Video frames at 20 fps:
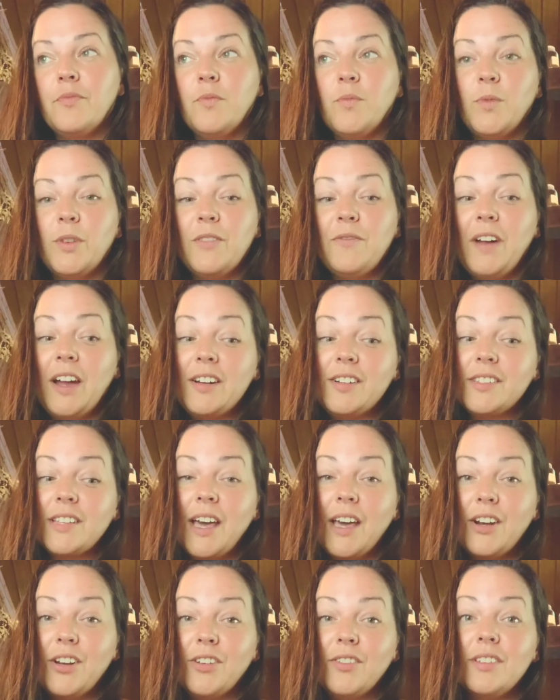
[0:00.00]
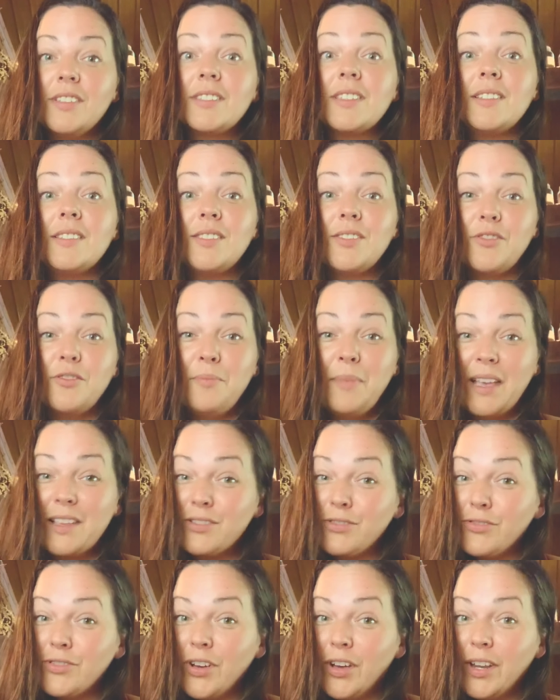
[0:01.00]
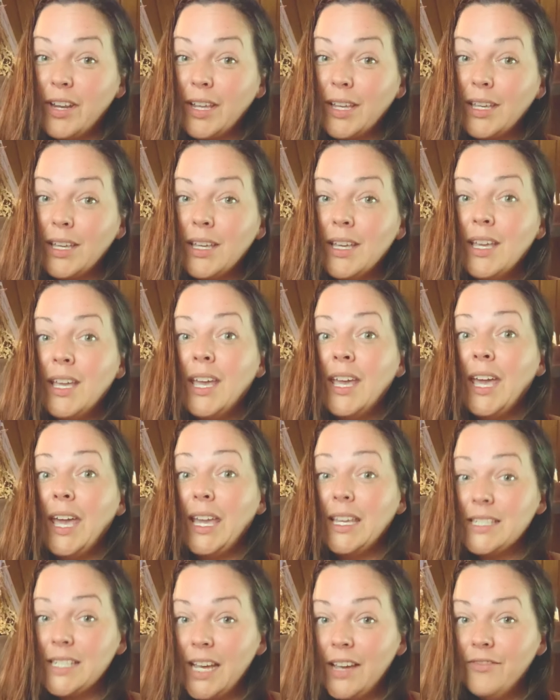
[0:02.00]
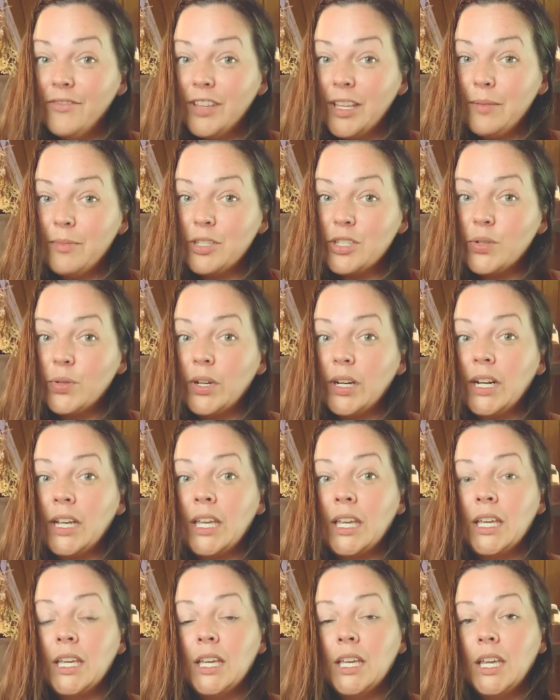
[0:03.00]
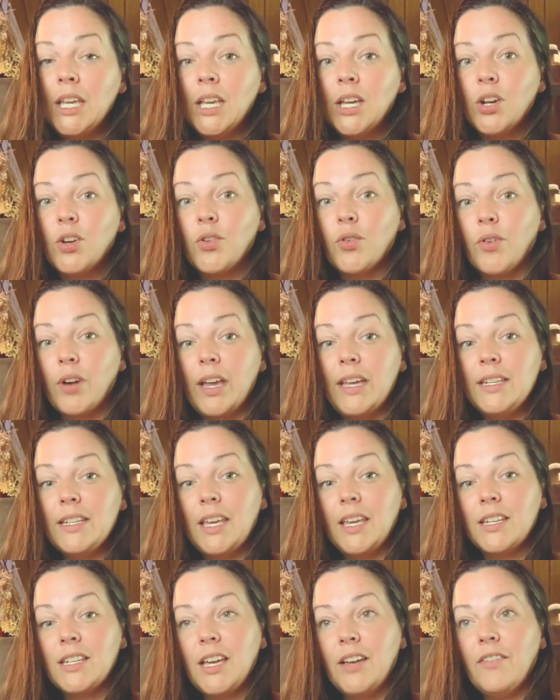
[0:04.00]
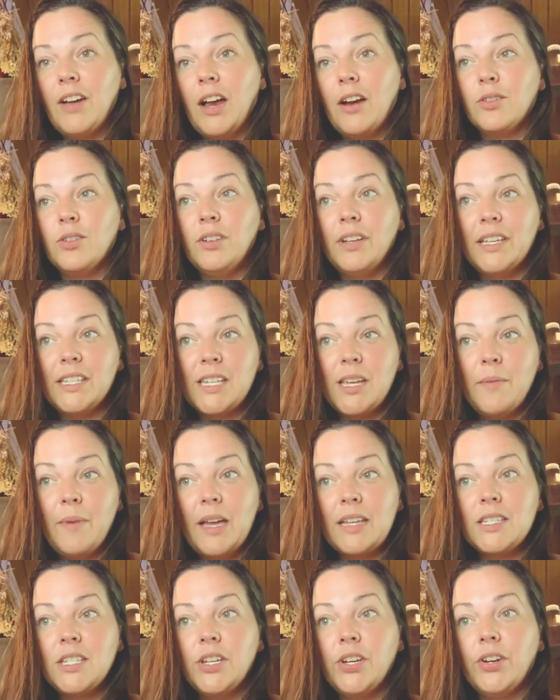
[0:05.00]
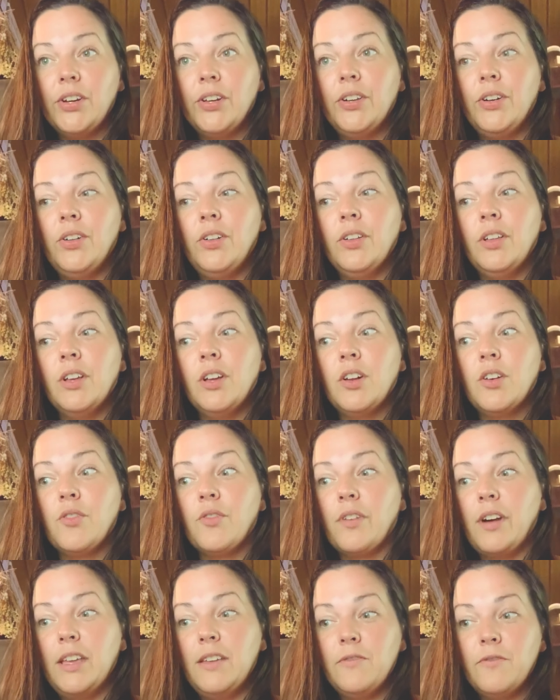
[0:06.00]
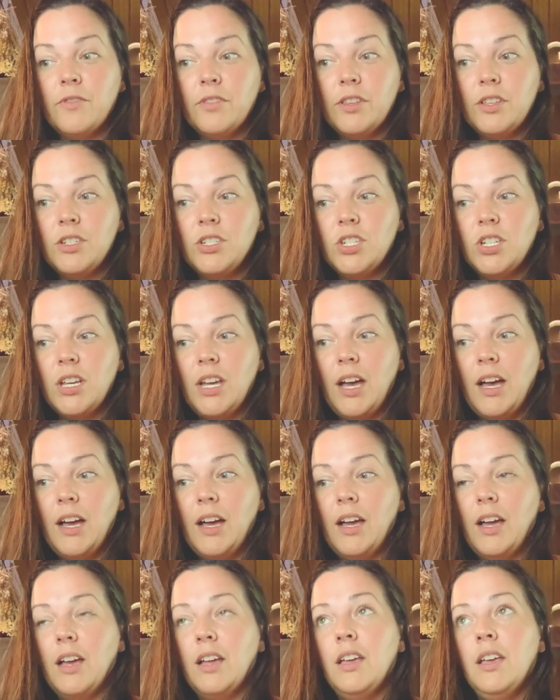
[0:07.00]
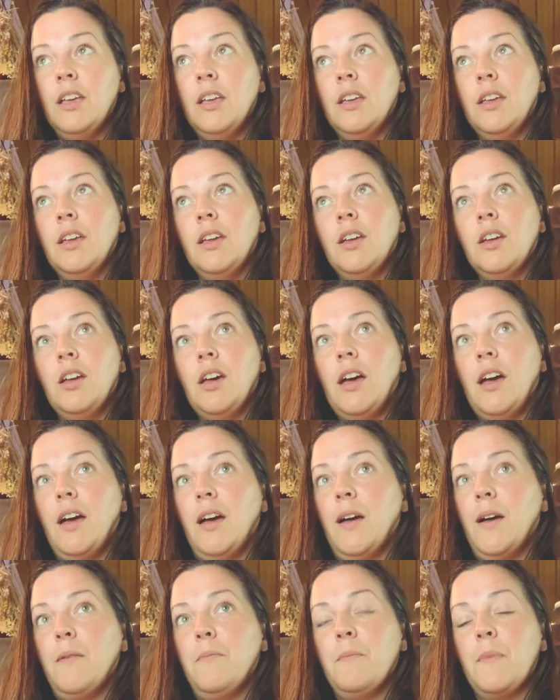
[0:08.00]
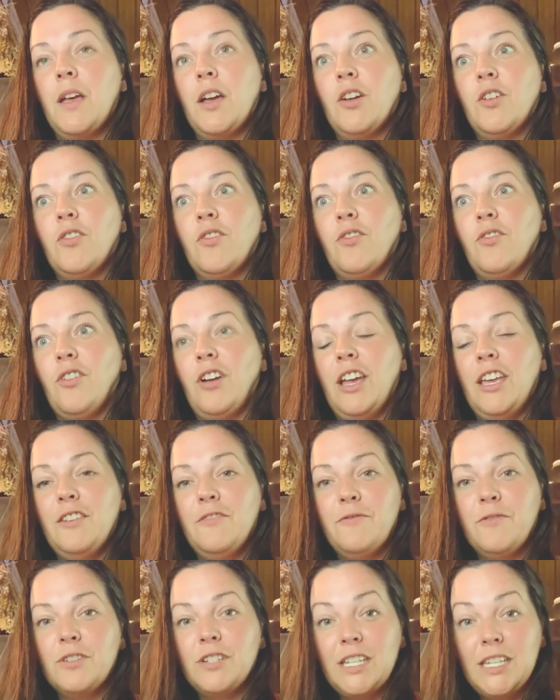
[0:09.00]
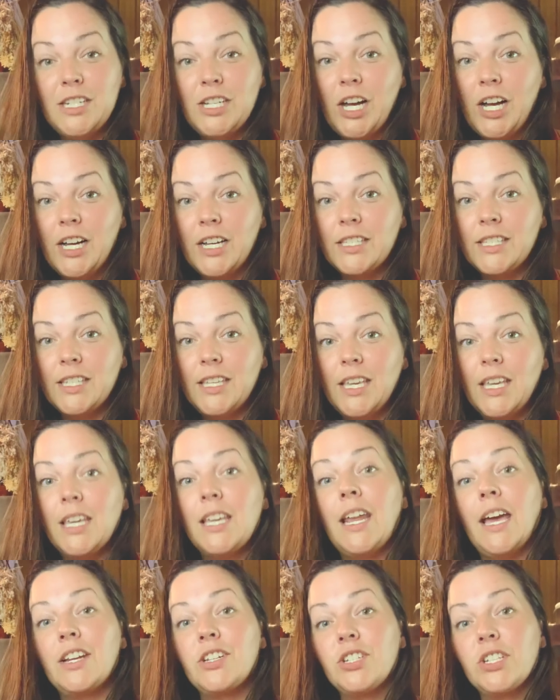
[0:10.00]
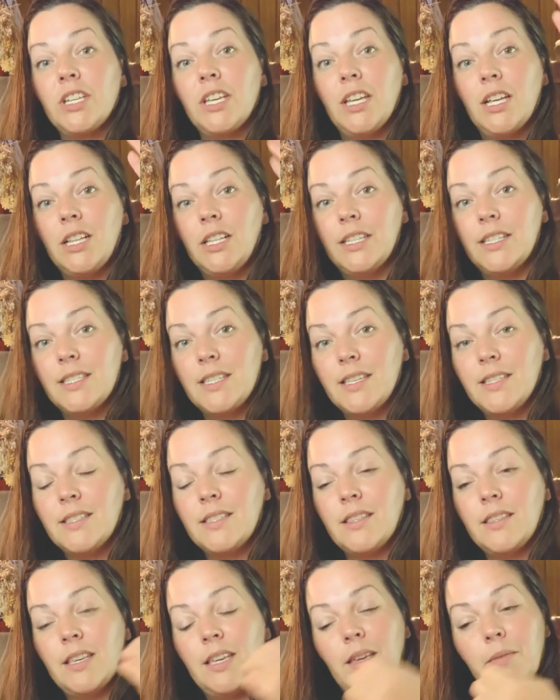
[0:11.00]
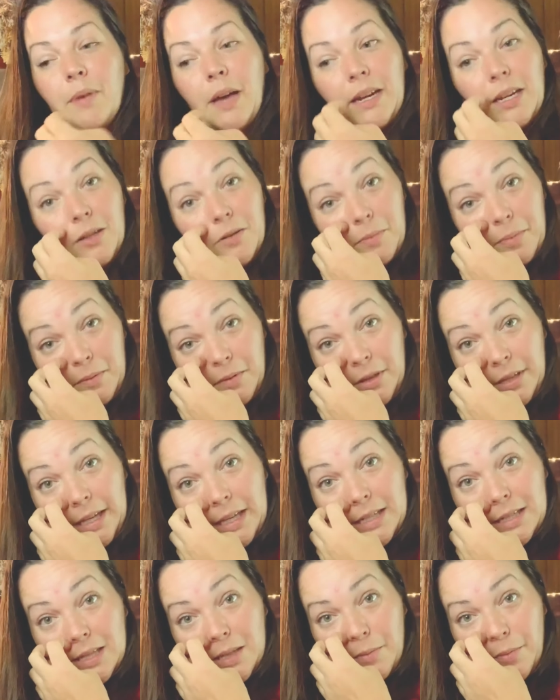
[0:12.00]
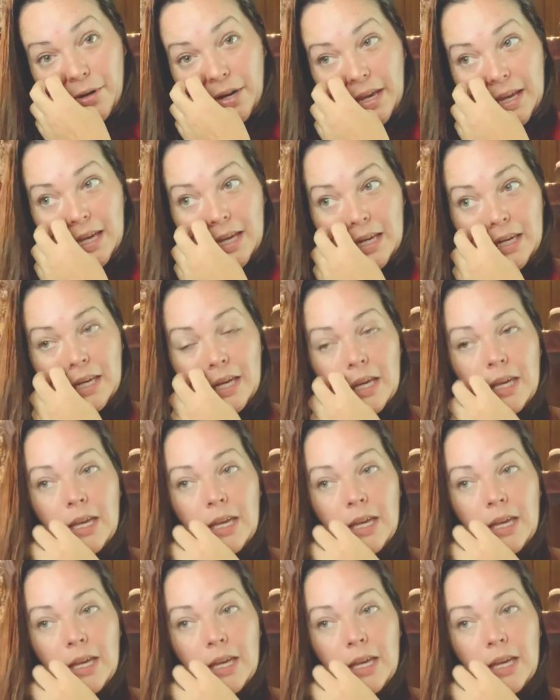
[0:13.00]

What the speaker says: with Fire Cider, it's considered a master tonic, anti-inflammatory, great antiviral, antibacterial, great for the GI, great for detoxing. It actually cleanses the pineal gland in the brain.